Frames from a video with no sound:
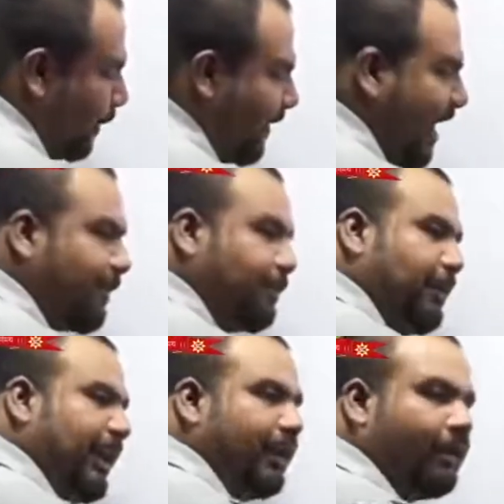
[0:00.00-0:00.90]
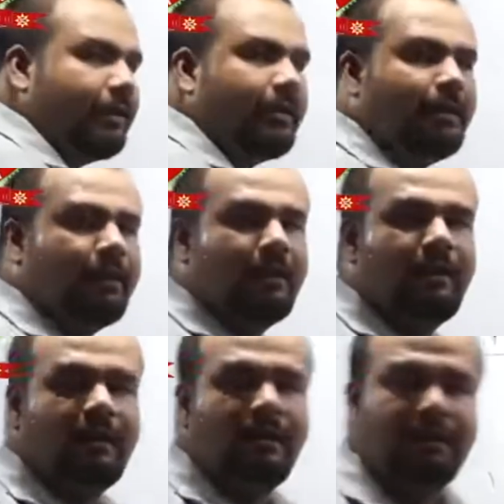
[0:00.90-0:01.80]
What we have P?
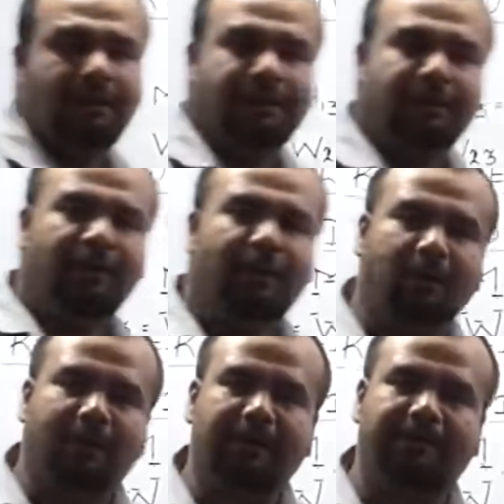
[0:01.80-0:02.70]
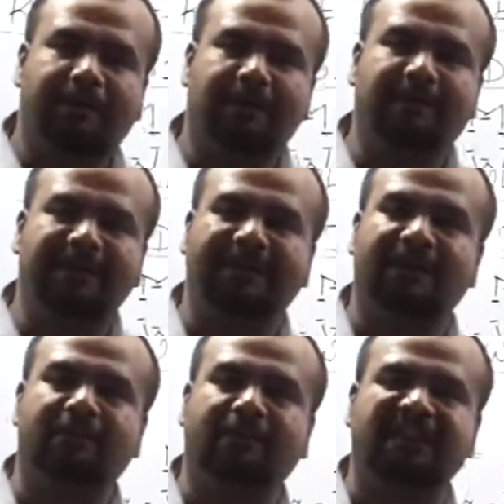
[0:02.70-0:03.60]
Do you know a word from P that
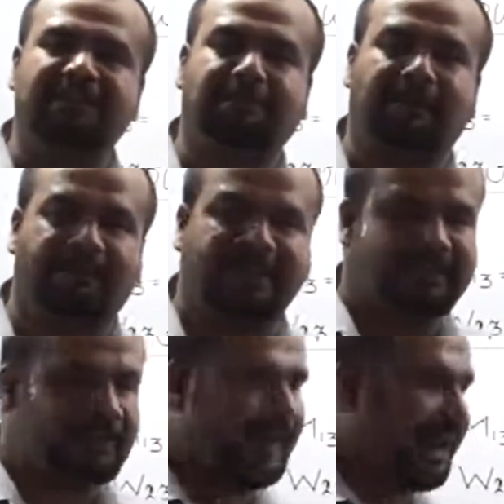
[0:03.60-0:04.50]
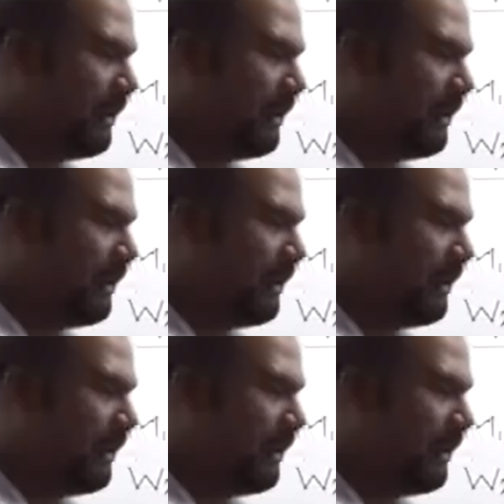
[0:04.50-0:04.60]
is known as perfect?